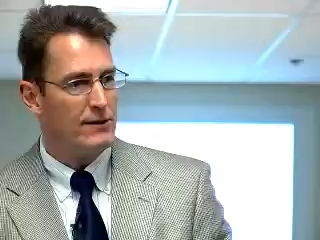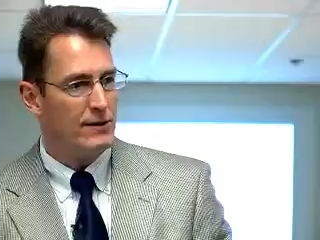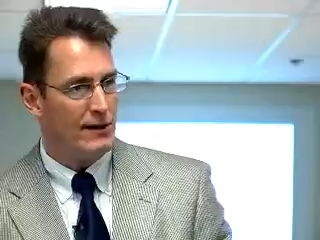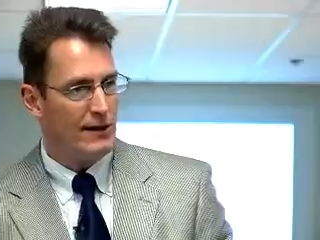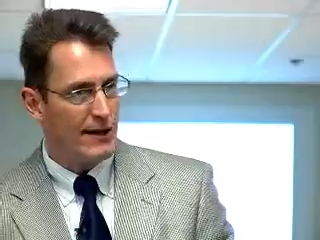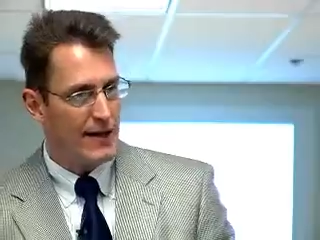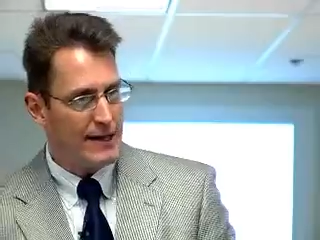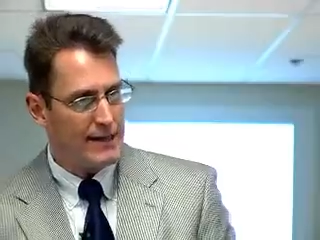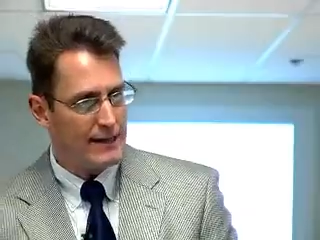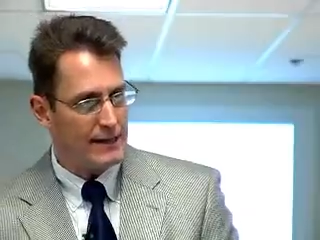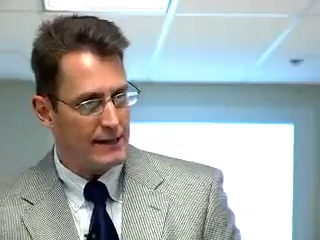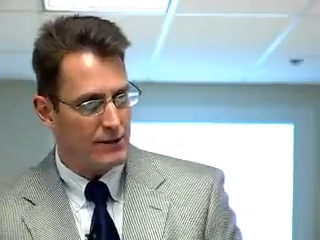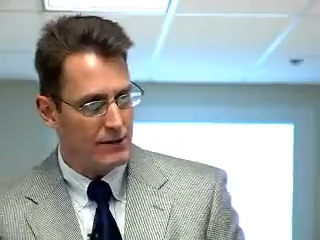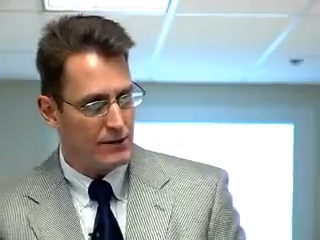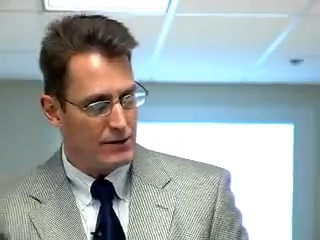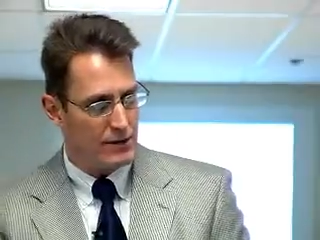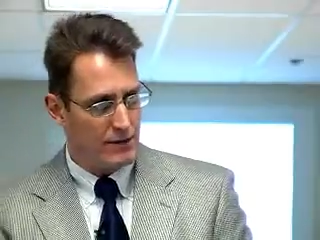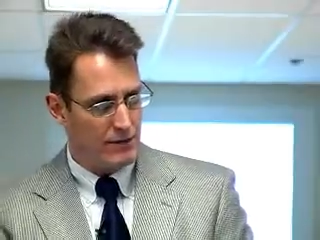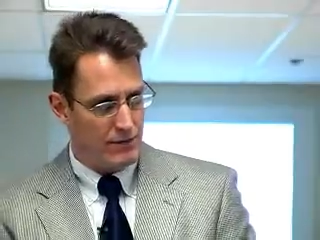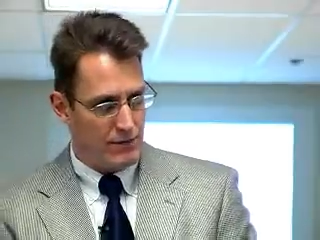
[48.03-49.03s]
The
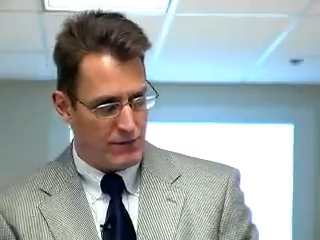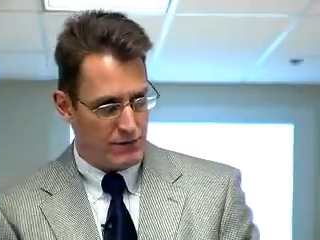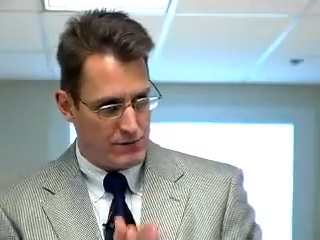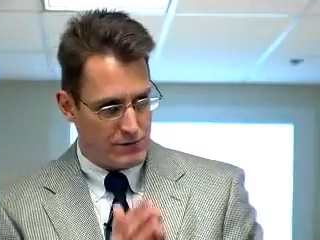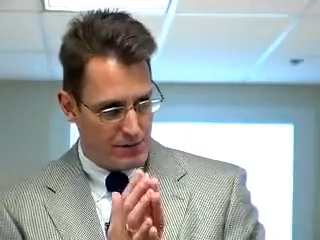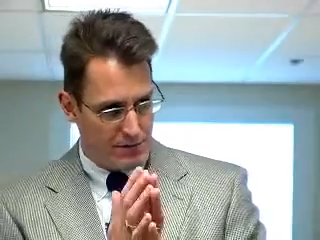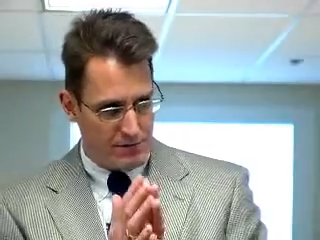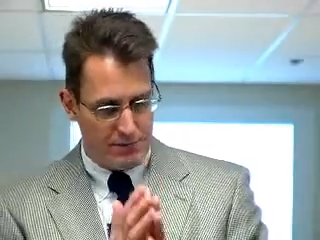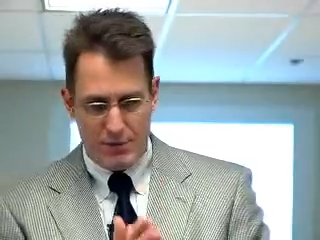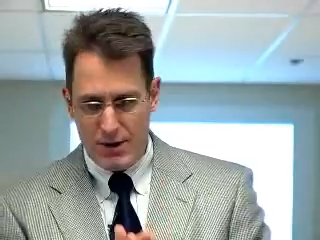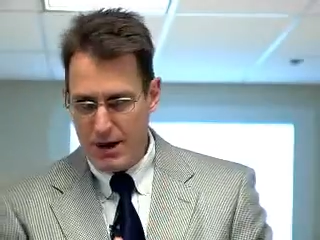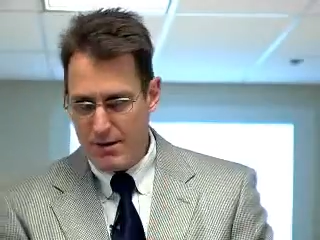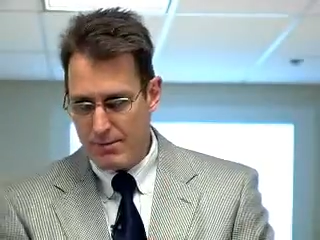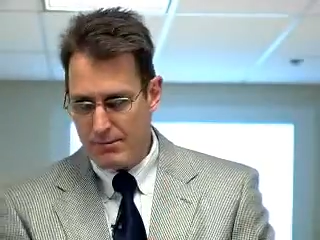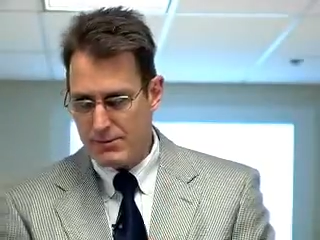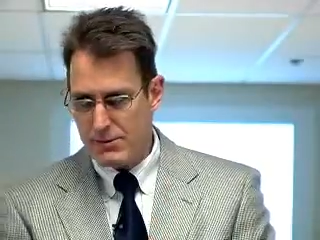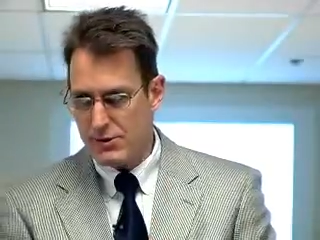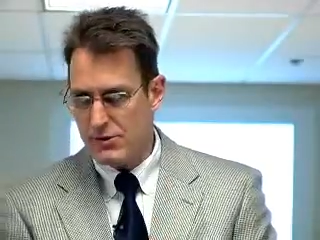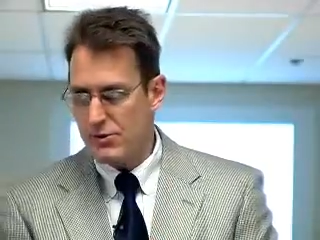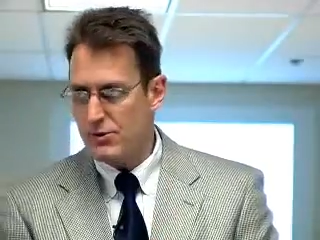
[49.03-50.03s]
likelihood of those
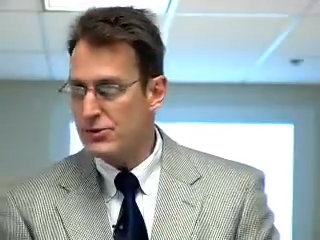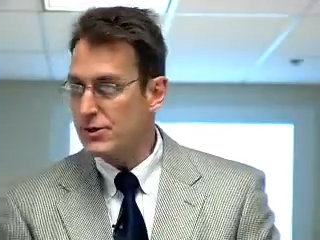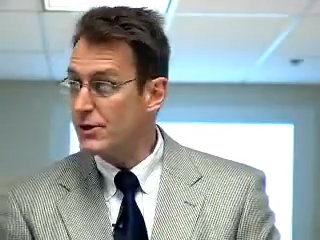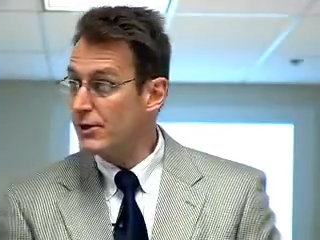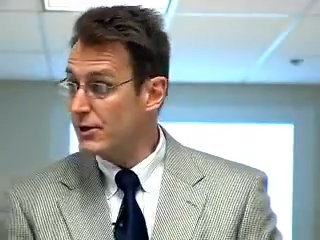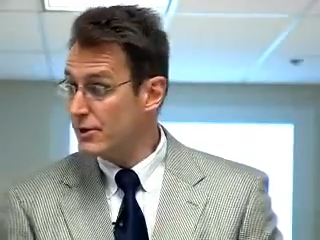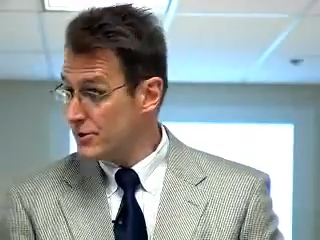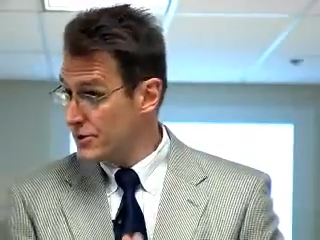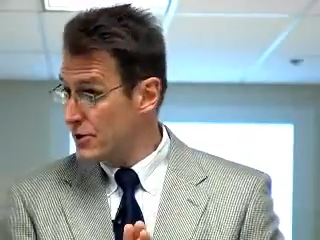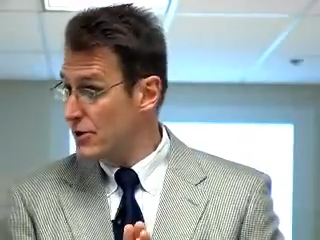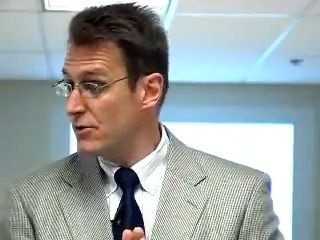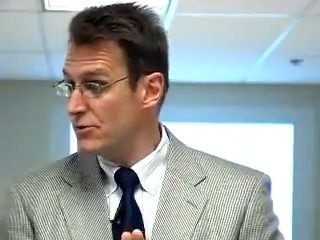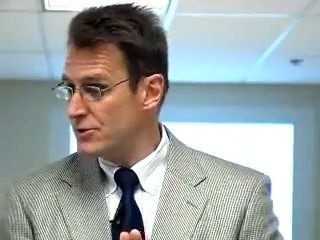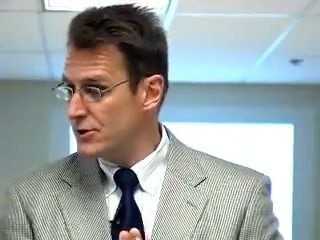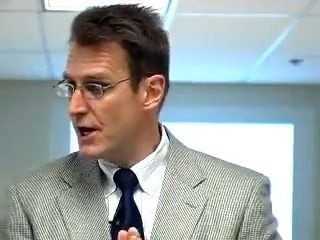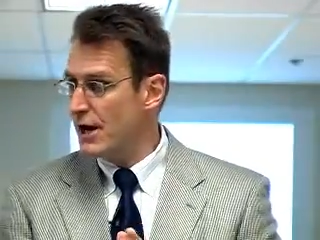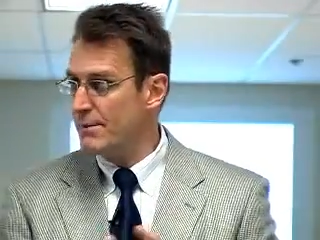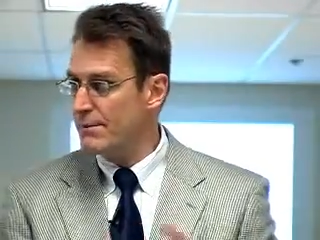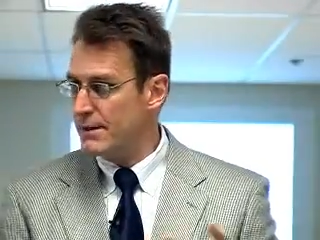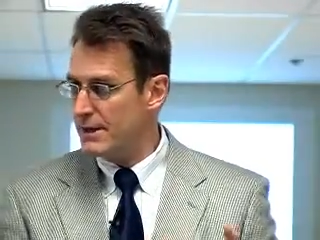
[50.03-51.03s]
problems in those areas
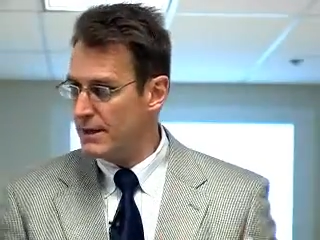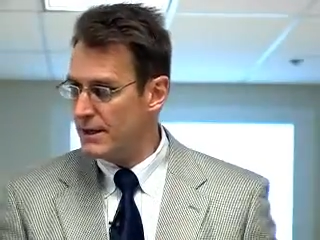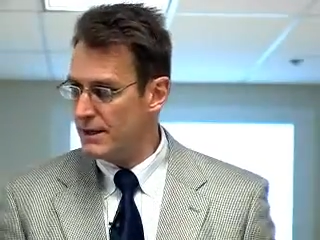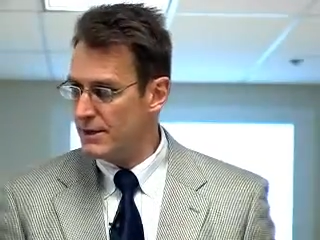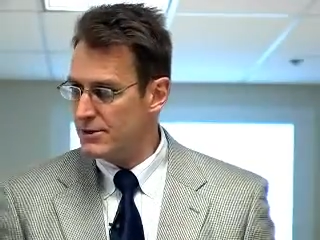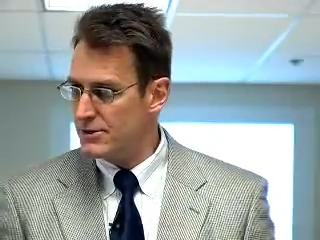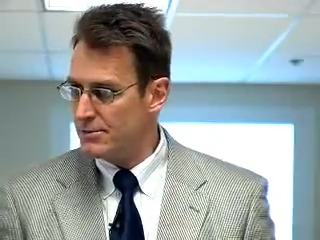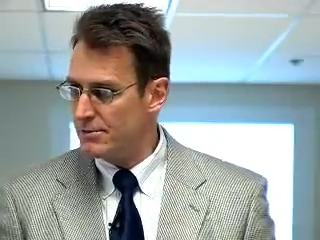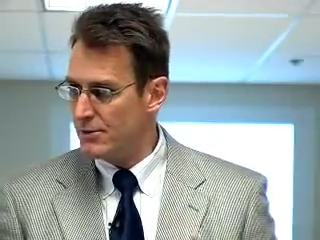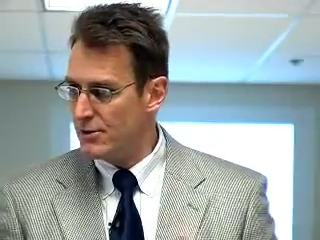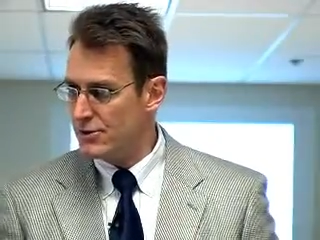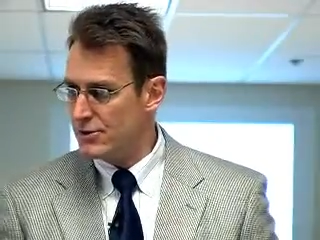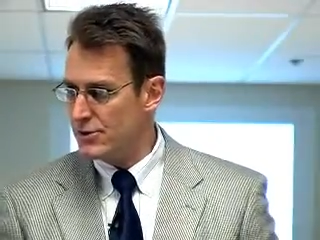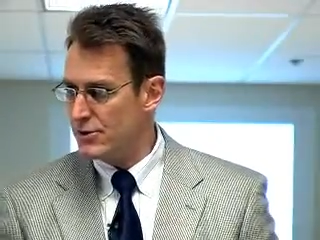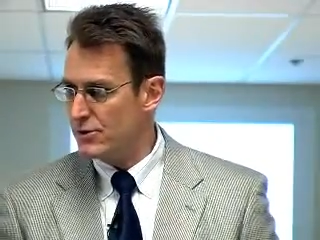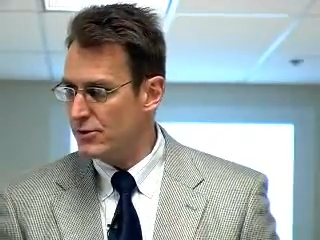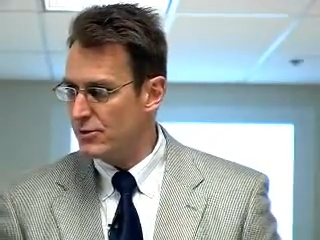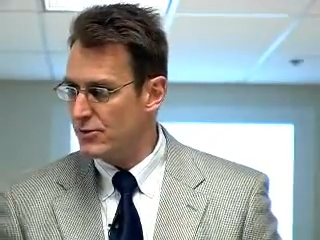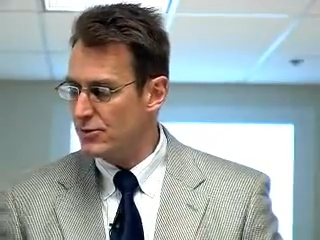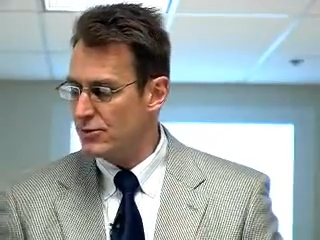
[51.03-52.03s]
goes up because the
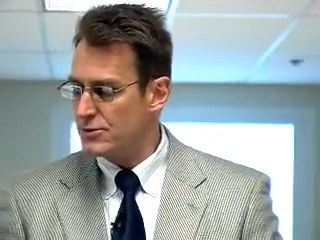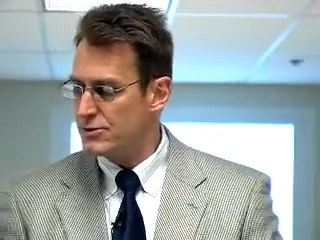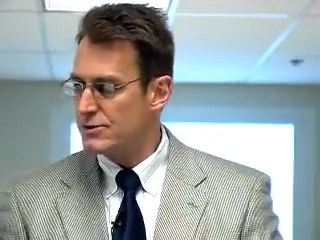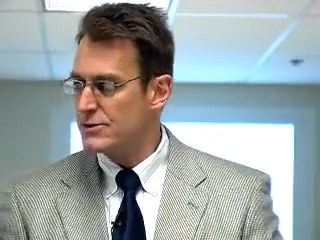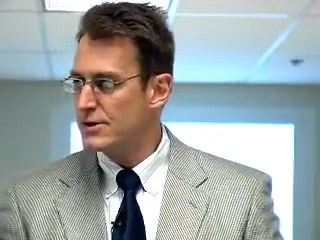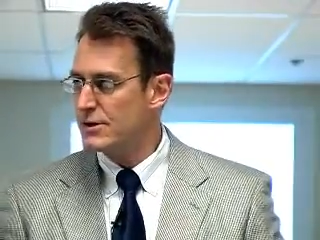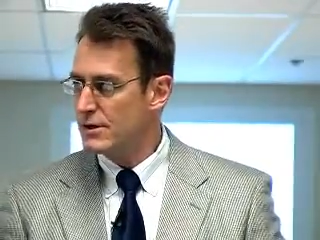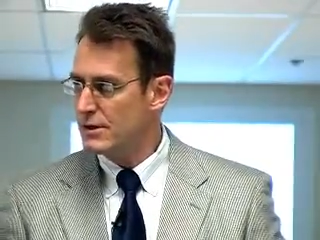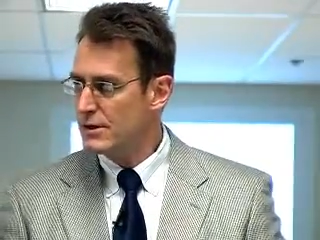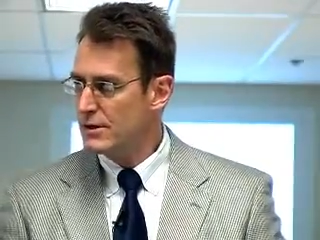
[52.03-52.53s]
person who was